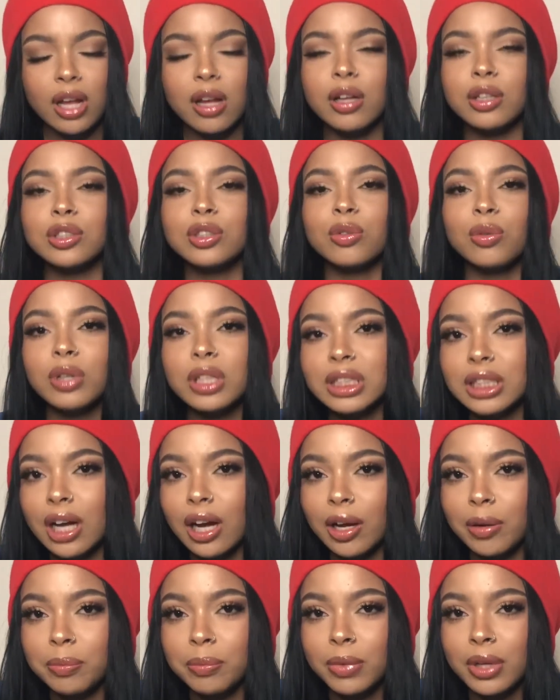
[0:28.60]
a story
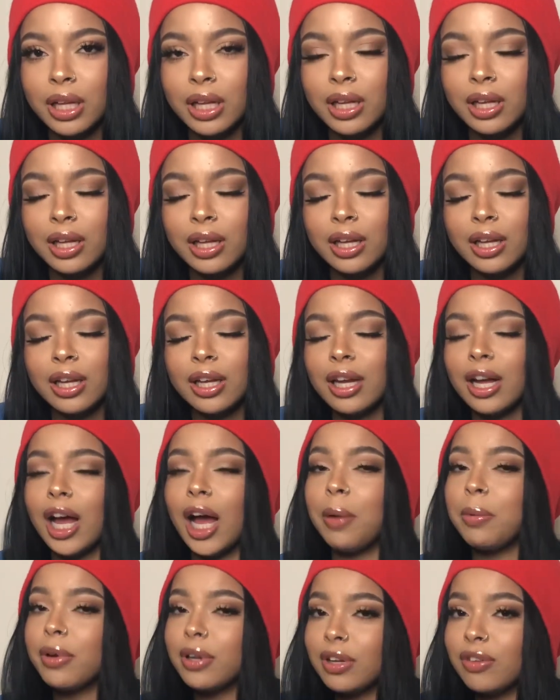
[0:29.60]
time.
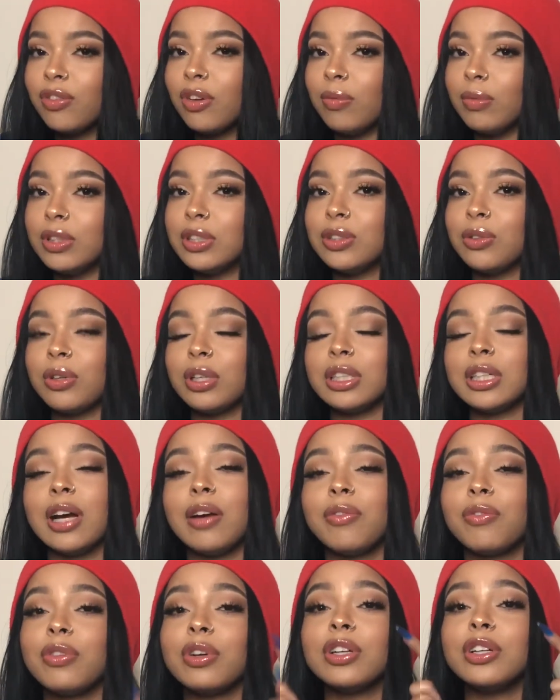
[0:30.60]
I'm gonna film a story
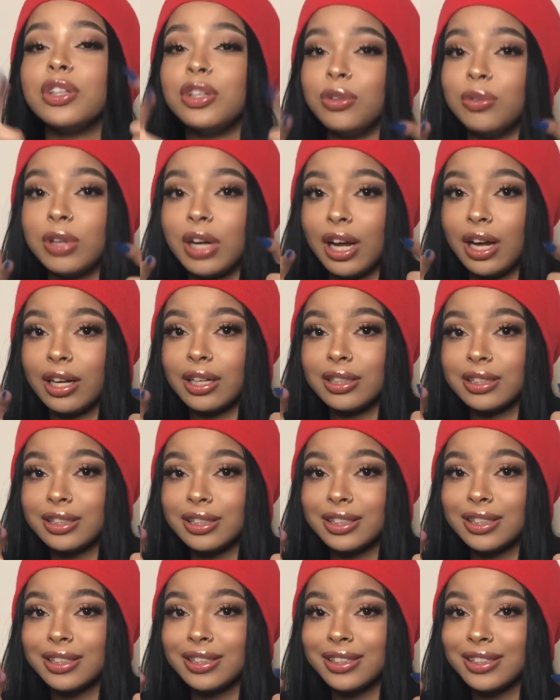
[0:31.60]
time for you
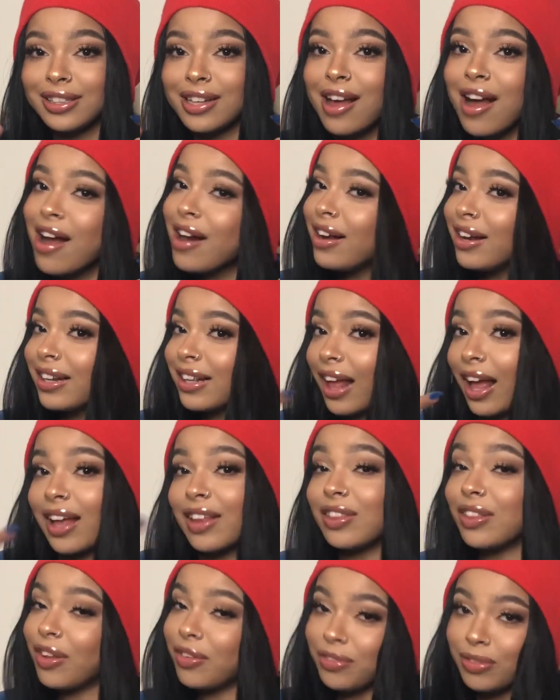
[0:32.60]
guys. I
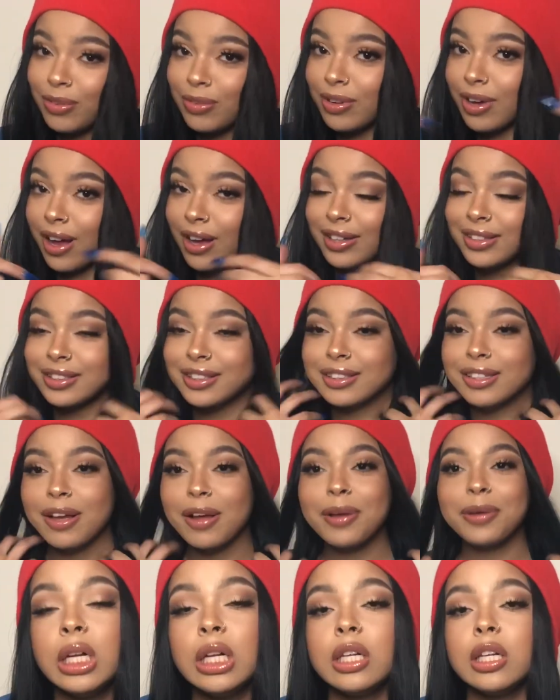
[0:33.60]
love you guys.
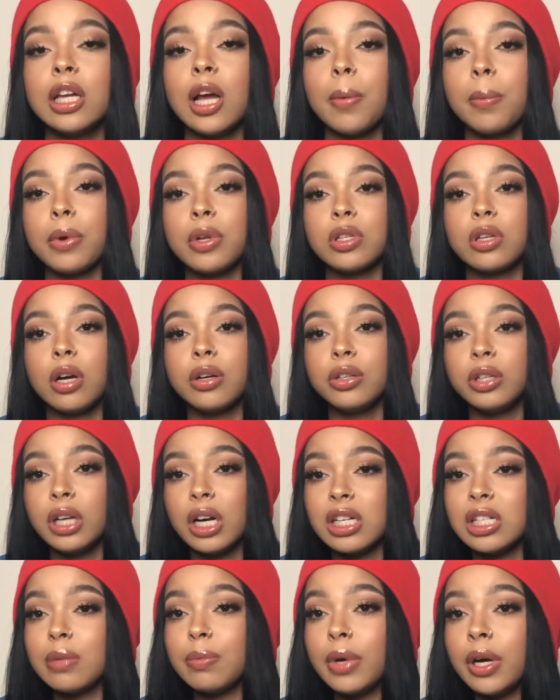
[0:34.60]
I'm gonna talk to you
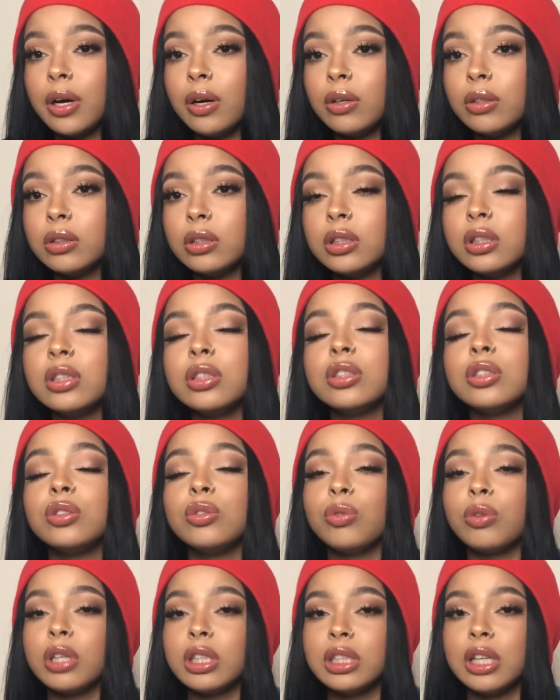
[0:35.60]
guys about the
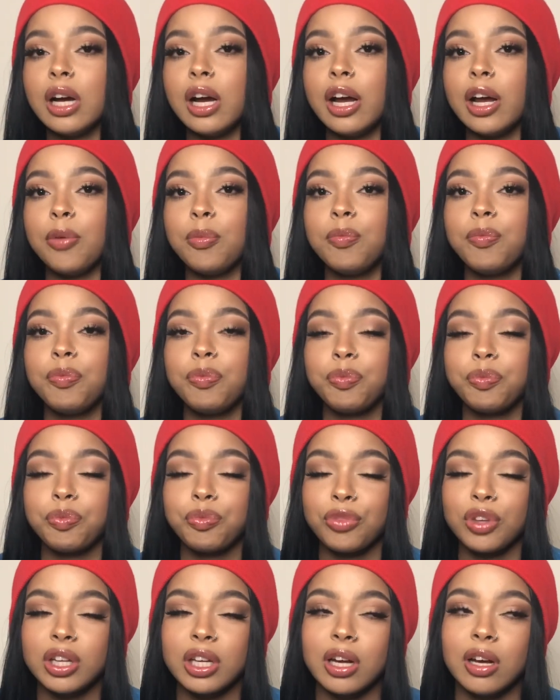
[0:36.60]
story time
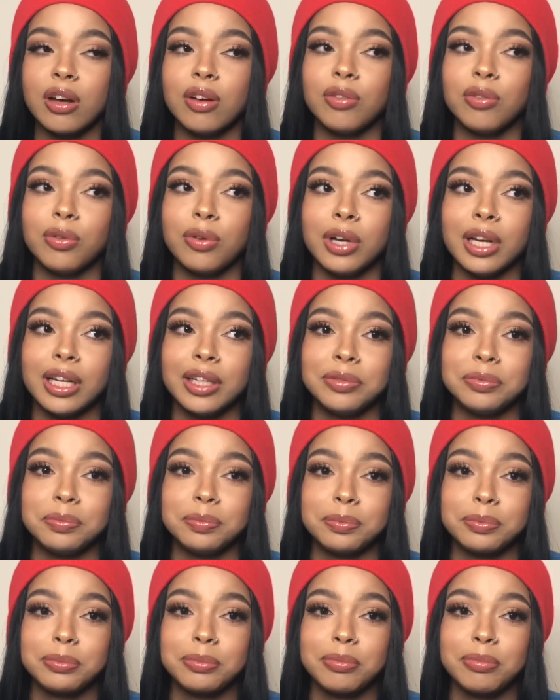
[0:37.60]
of when,